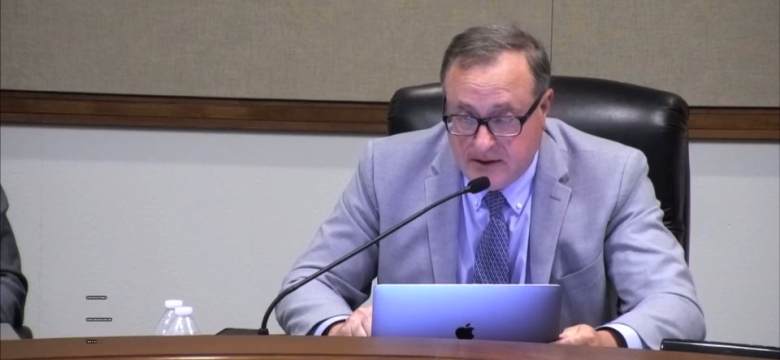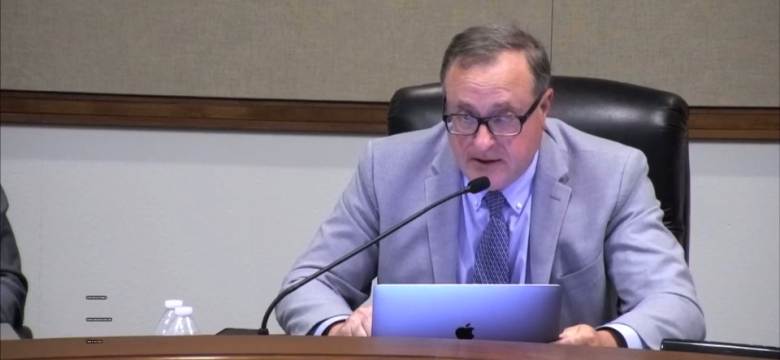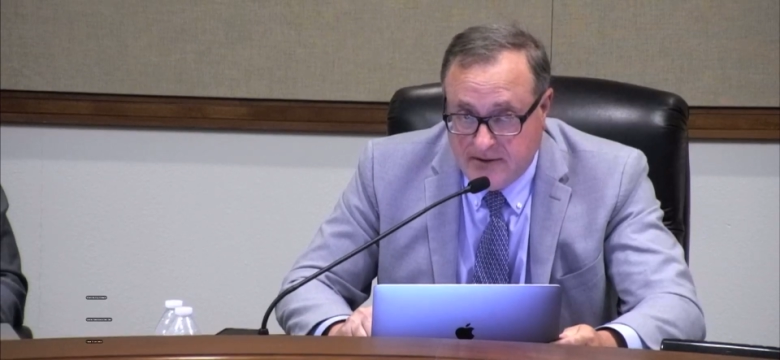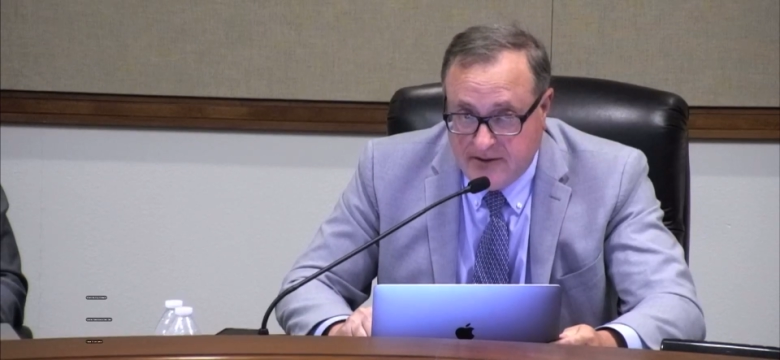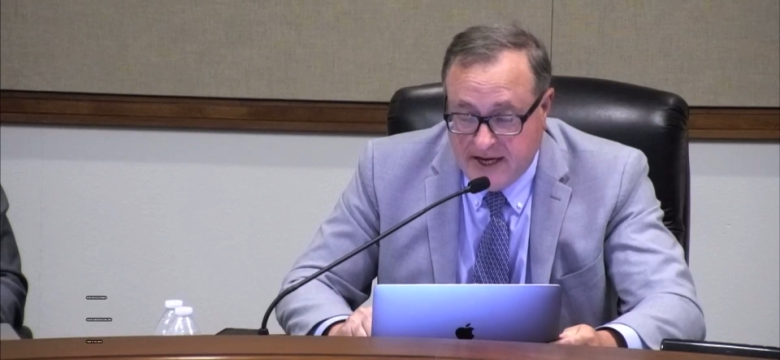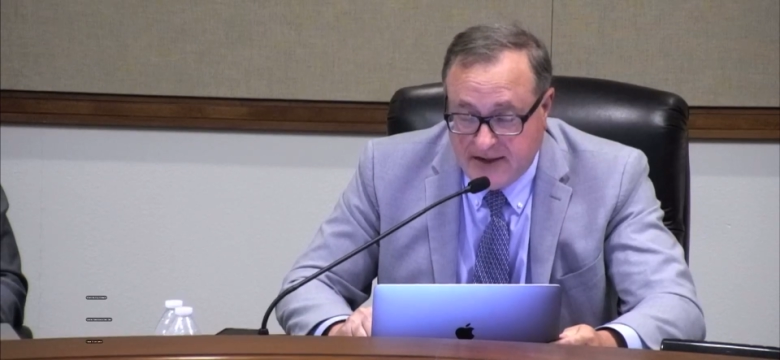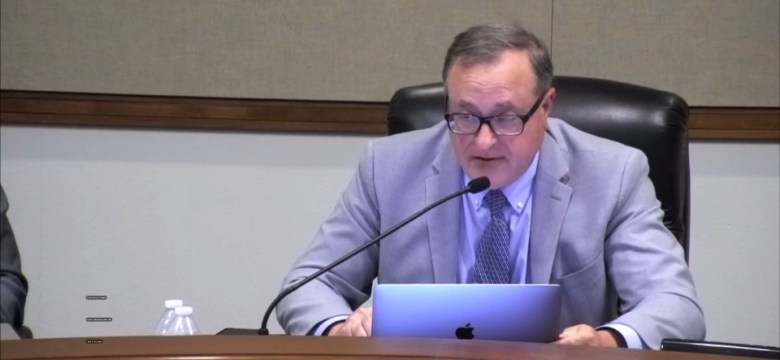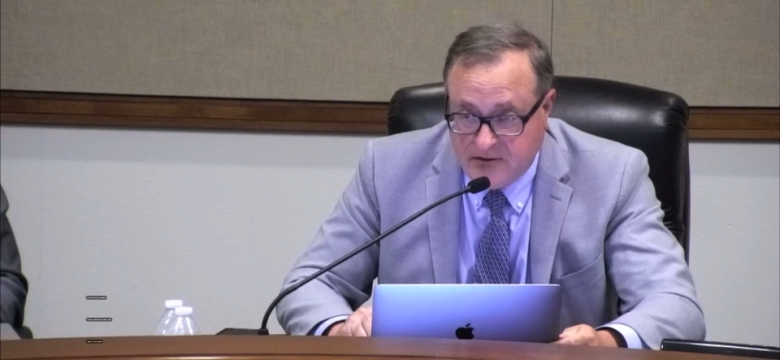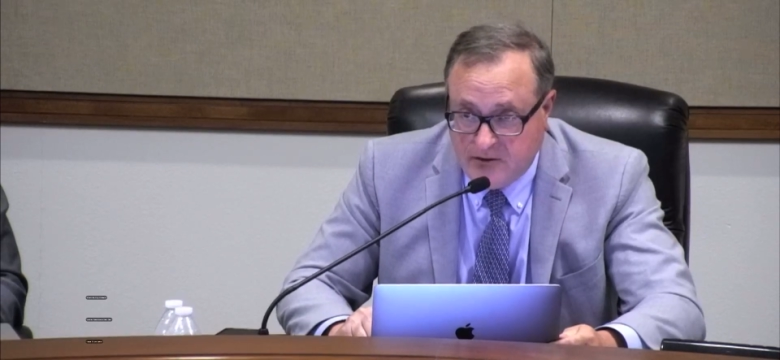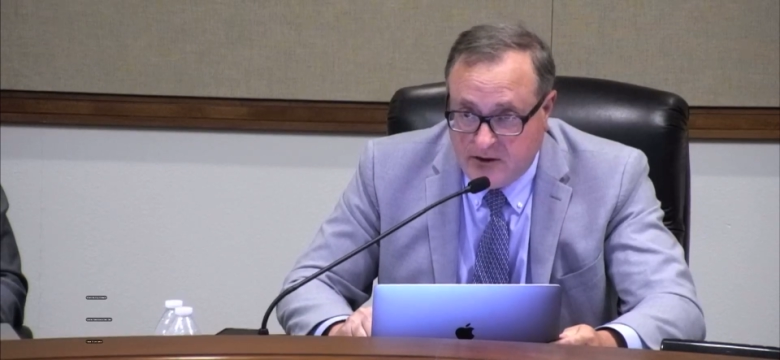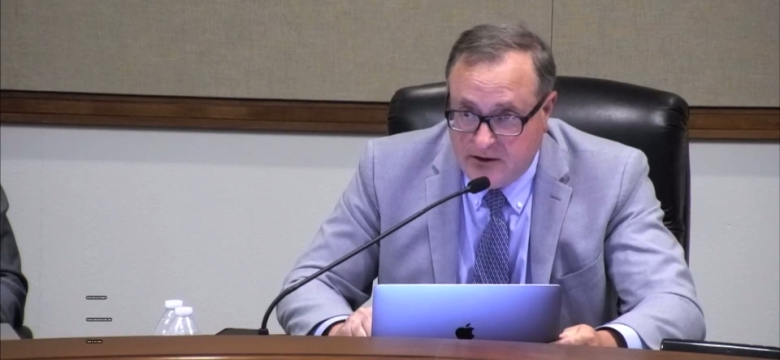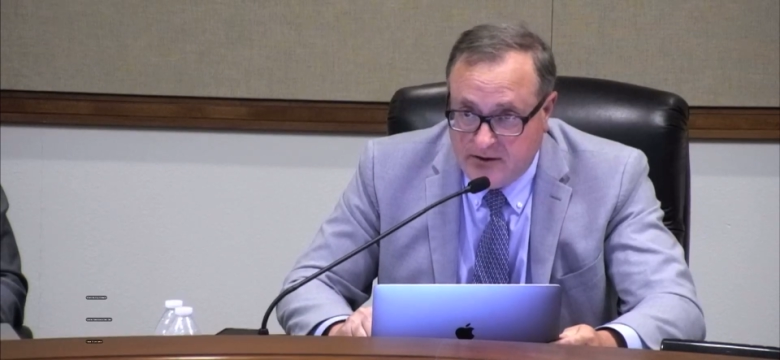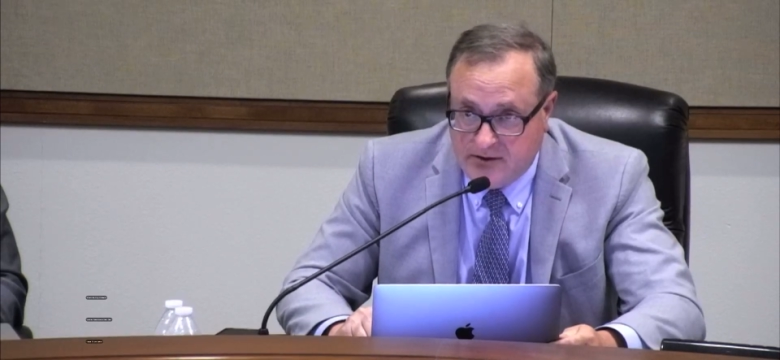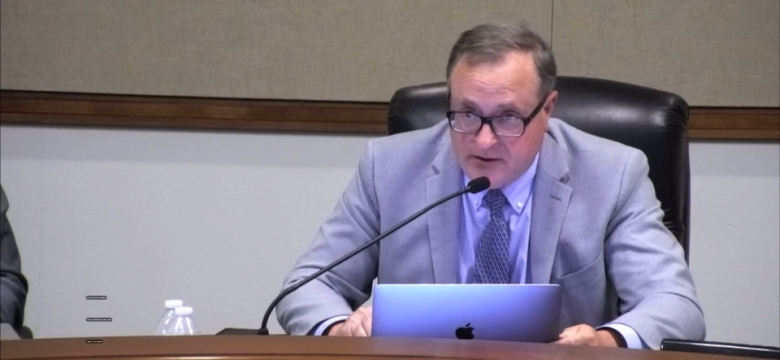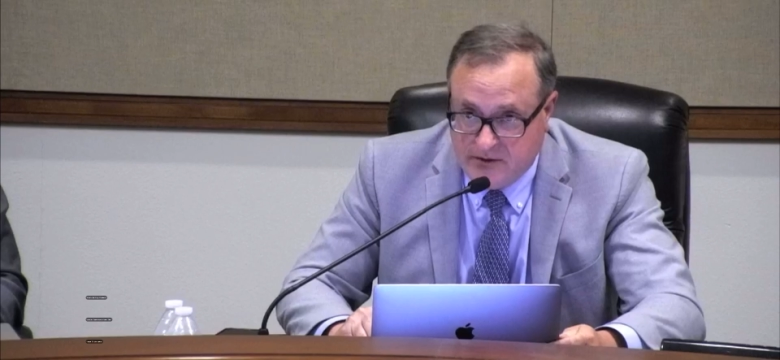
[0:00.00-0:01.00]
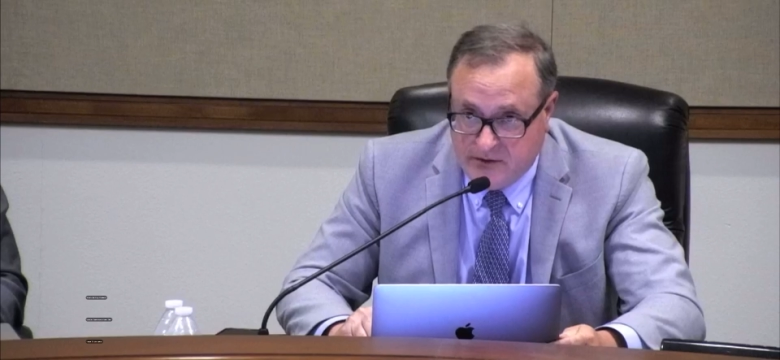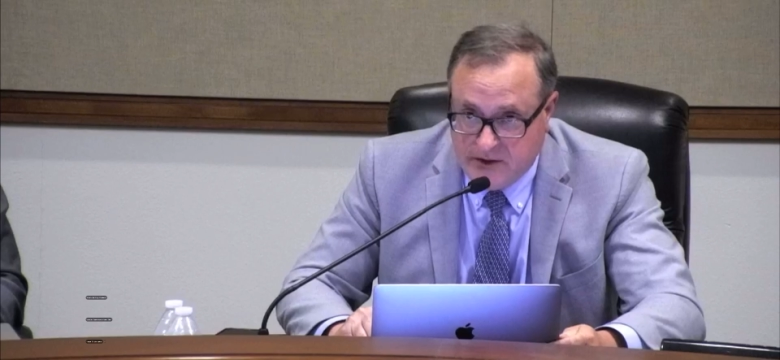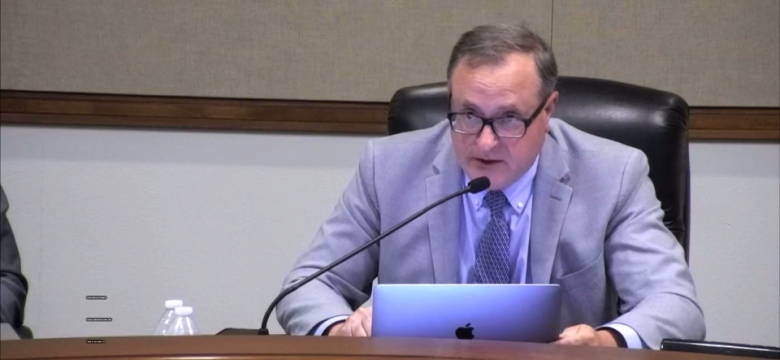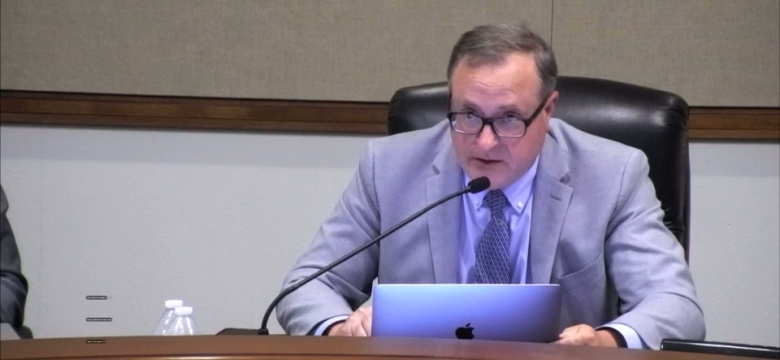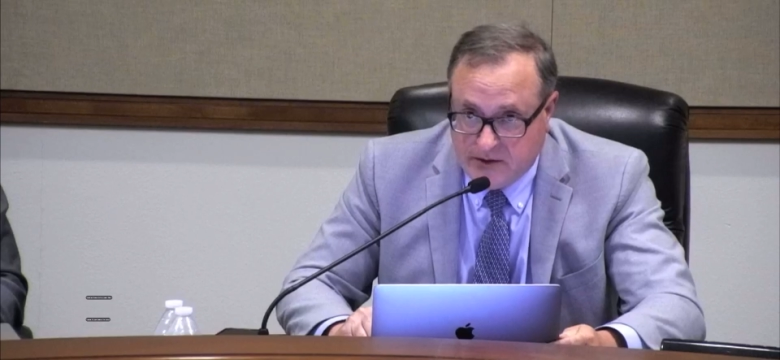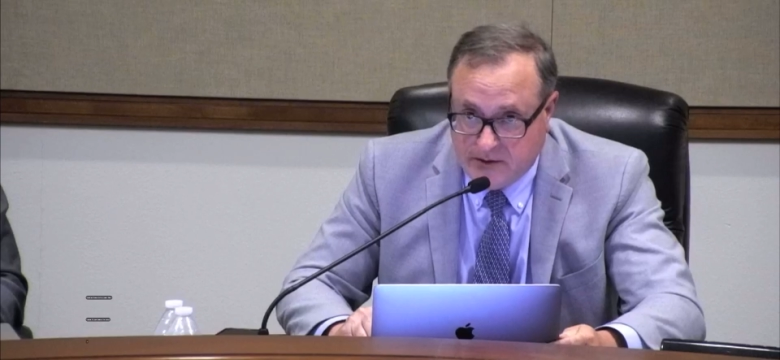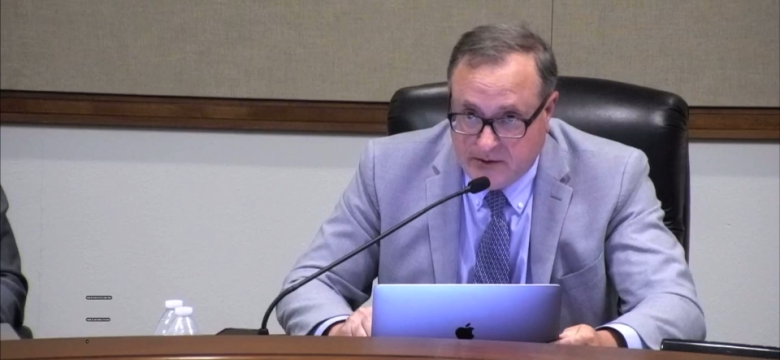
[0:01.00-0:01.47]
That started this
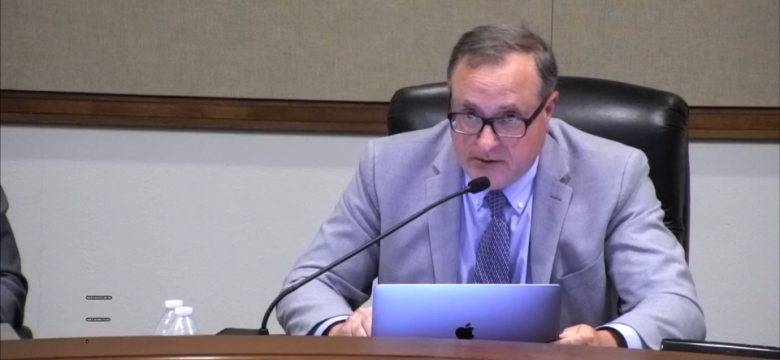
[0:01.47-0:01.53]
year.